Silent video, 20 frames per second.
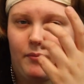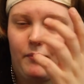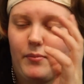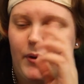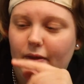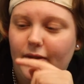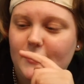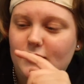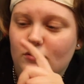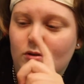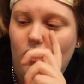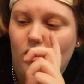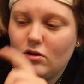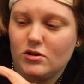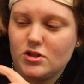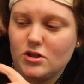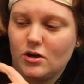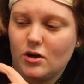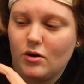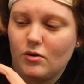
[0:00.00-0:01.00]
But this one
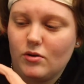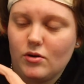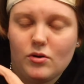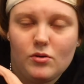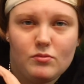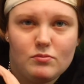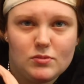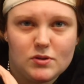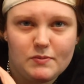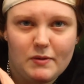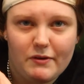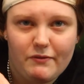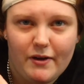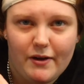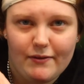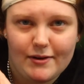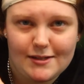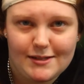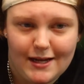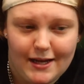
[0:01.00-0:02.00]
also was my
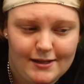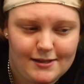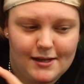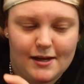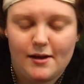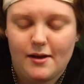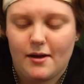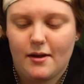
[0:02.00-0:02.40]
favorite scent.